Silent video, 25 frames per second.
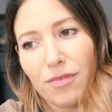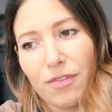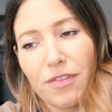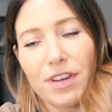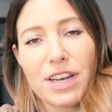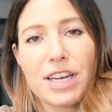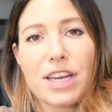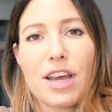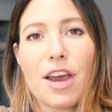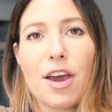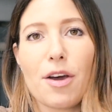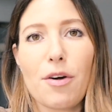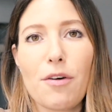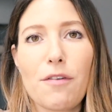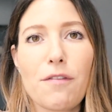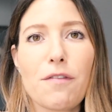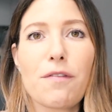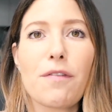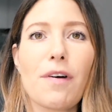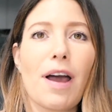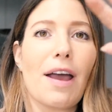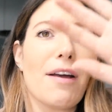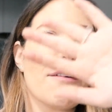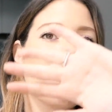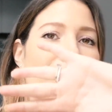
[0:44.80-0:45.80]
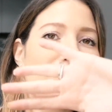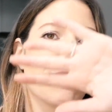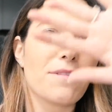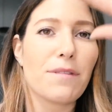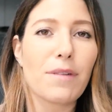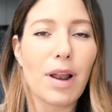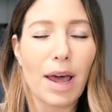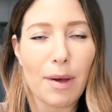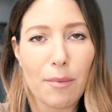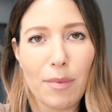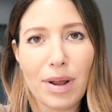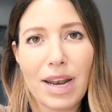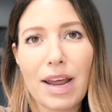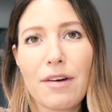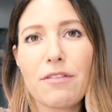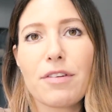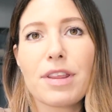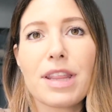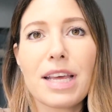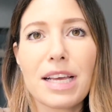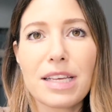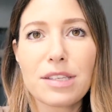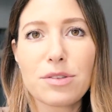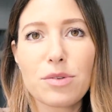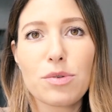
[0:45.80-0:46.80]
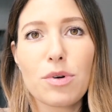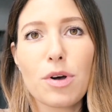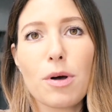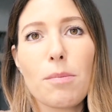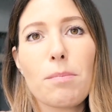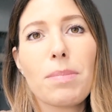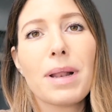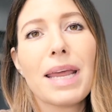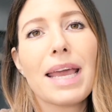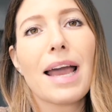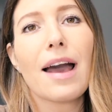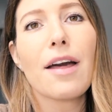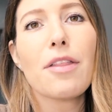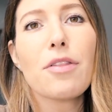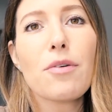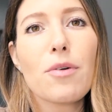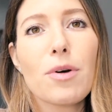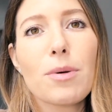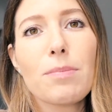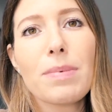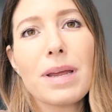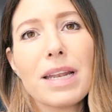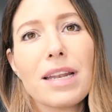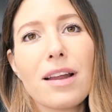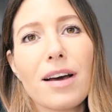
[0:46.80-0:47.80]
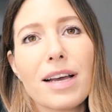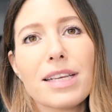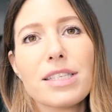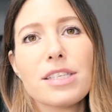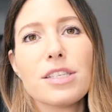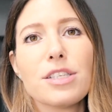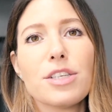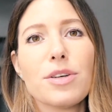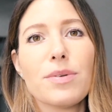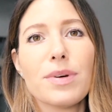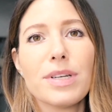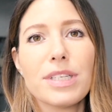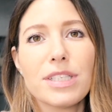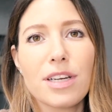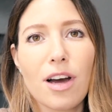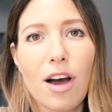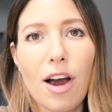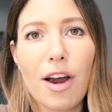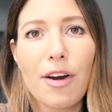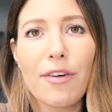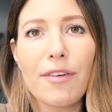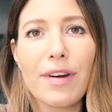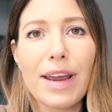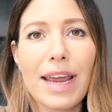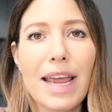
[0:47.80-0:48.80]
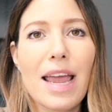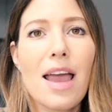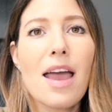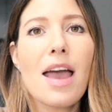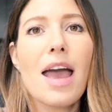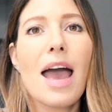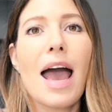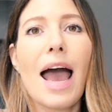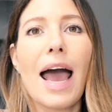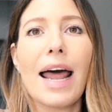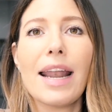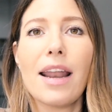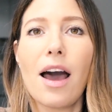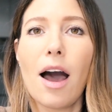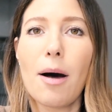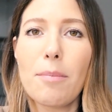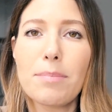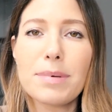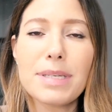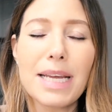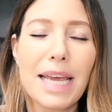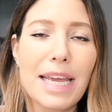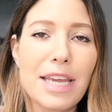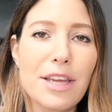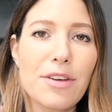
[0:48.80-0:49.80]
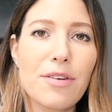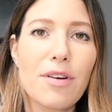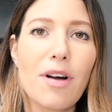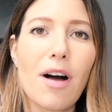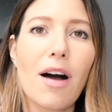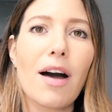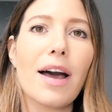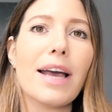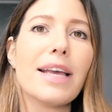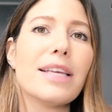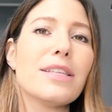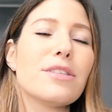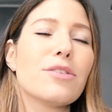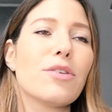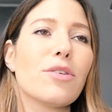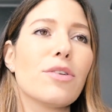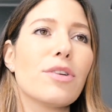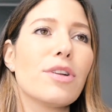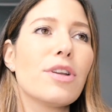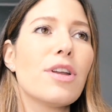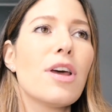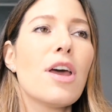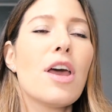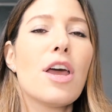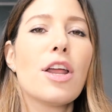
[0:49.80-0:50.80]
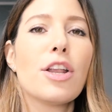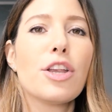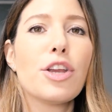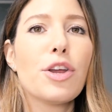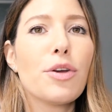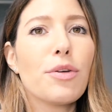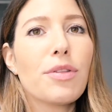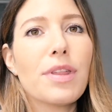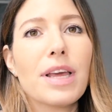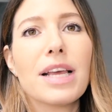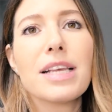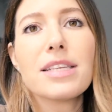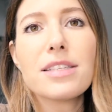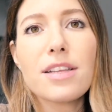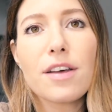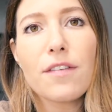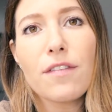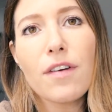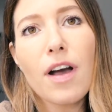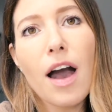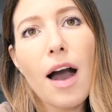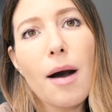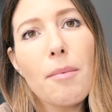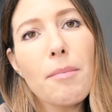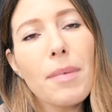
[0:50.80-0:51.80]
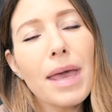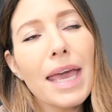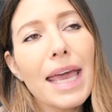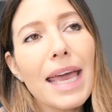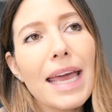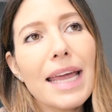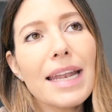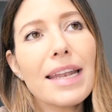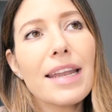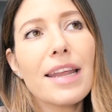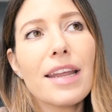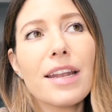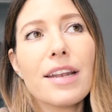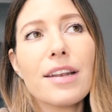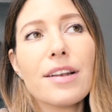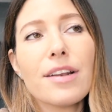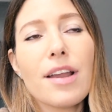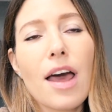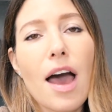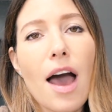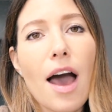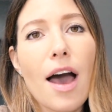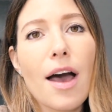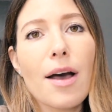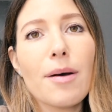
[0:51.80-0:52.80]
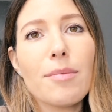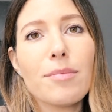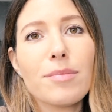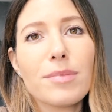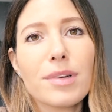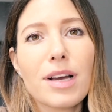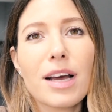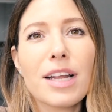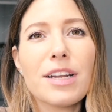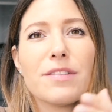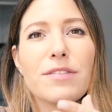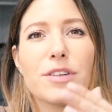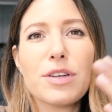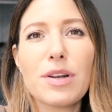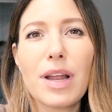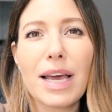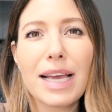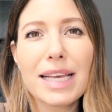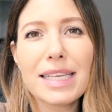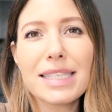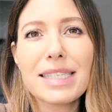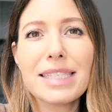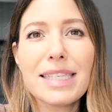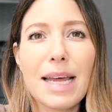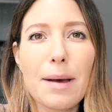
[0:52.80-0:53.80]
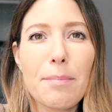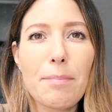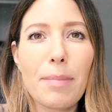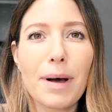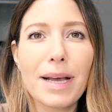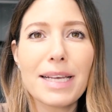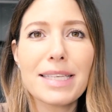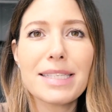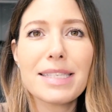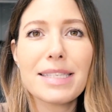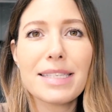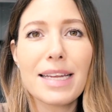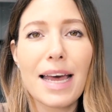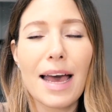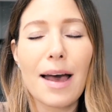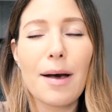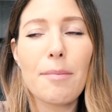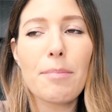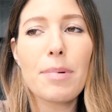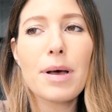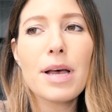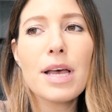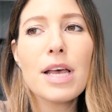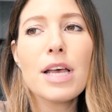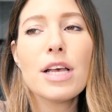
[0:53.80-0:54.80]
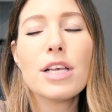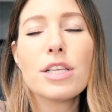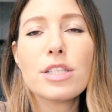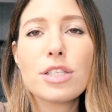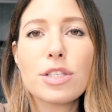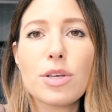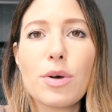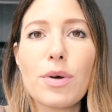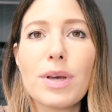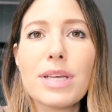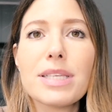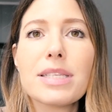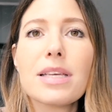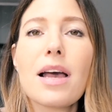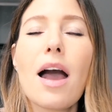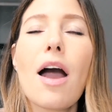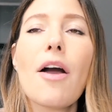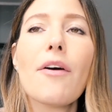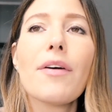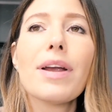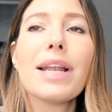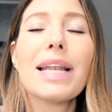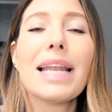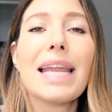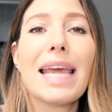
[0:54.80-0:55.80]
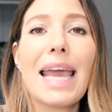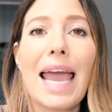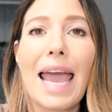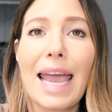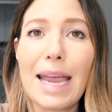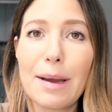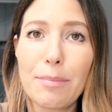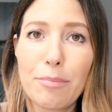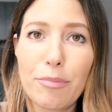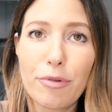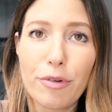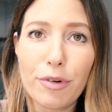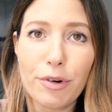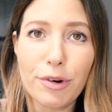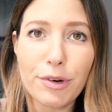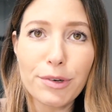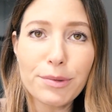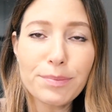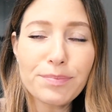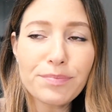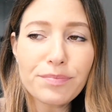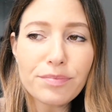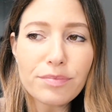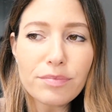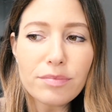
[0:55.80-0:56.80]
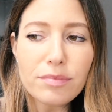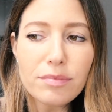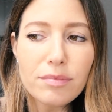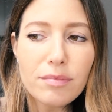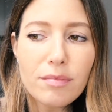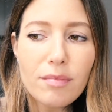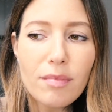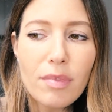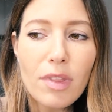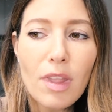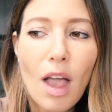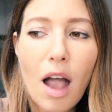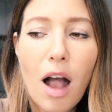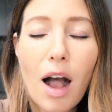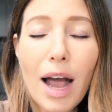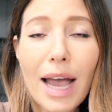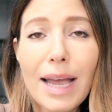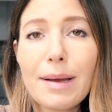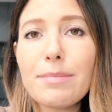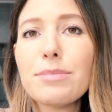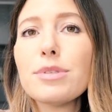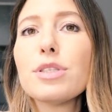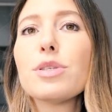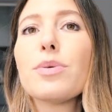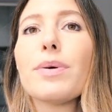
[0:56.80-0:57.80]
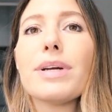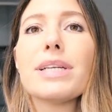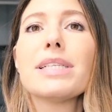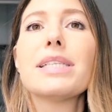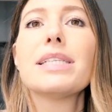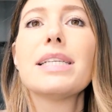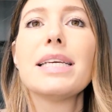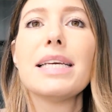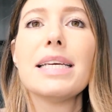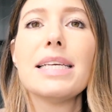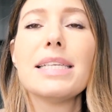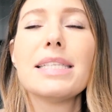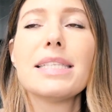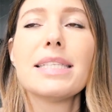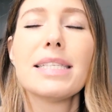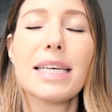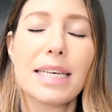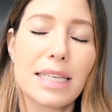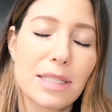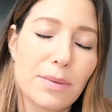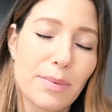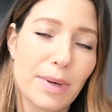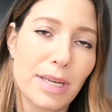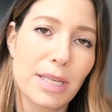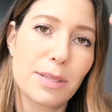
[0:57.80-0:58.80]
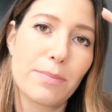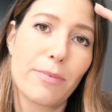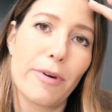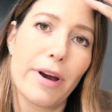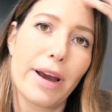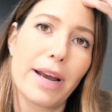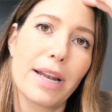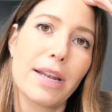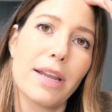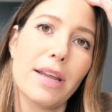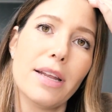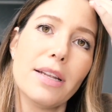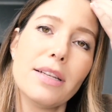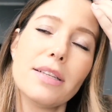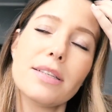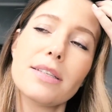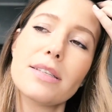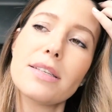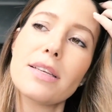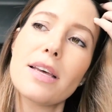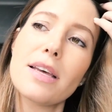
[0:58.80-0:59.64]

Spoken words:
video of like when everything's all complete, I thought it'd be nice to do a diary and update you guys on new things that have come in and kind of do like step by step. So it's currently April. I'm 26 weeks pregnant.